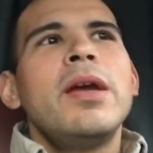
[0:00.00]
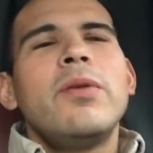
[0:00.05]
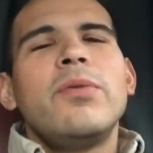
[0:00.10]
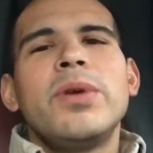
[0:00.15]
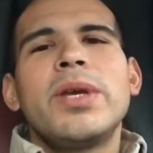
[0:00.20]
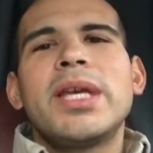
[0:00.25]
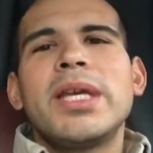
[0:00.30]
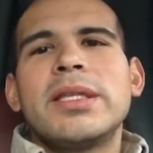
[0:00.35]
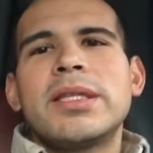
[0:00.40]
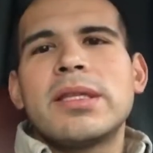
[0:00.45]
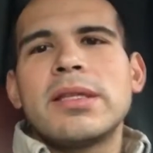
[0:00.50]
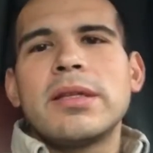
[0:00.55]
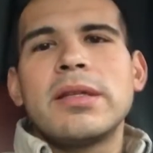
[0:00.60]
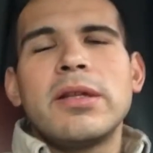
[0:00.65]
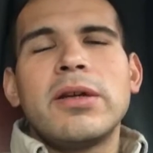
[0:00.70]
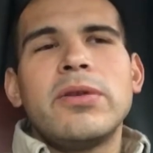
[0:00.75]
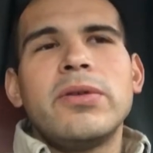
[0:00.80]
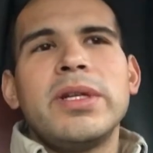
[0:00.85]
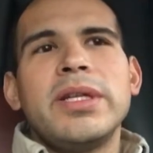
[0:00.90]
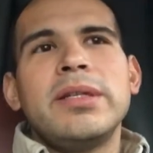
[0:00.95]
We get to the
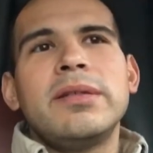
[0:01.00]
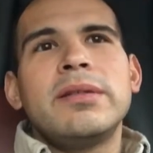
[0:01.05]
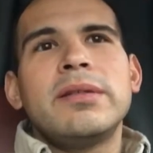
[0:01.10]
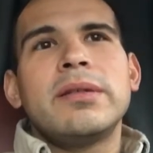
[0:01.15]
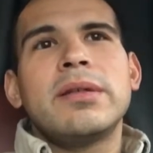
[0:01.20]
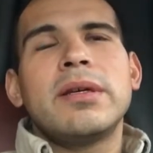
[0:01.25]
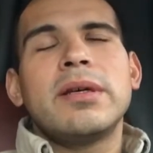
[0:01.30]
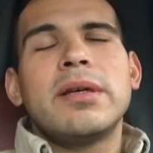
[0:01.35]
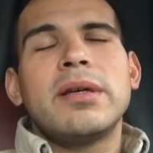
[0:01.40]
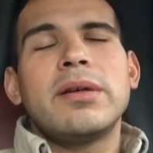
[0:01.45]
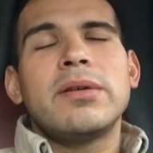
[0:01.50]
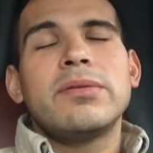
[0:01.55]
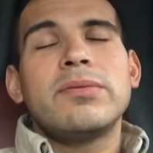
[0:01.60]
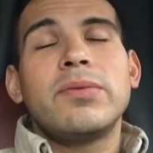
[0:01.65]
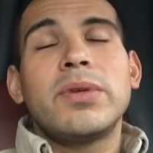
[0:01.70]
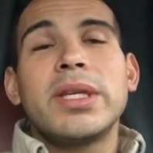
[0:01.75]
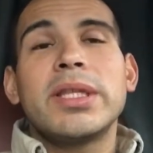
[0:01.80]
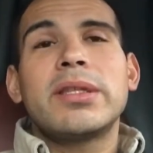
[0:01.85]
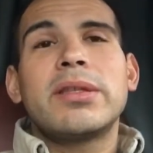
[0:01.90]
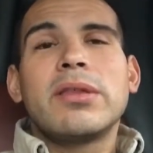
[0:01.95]
loading.
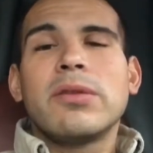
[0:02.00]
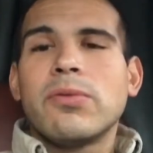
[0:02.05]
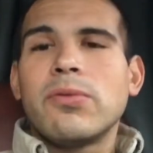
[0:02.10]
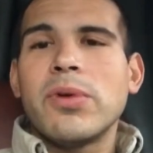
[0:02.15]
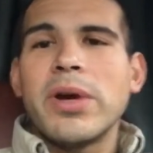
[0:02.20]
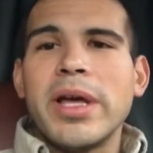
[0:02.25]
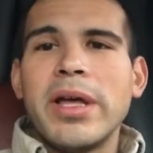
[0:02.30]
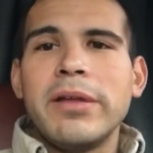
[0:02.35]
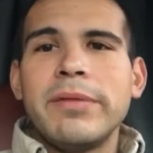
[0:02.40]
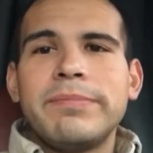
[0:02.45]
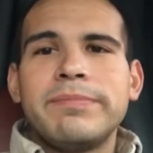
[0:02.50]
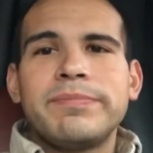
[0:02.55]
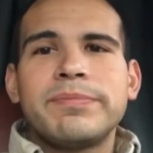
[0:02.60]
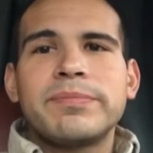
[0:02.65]
We get to the well.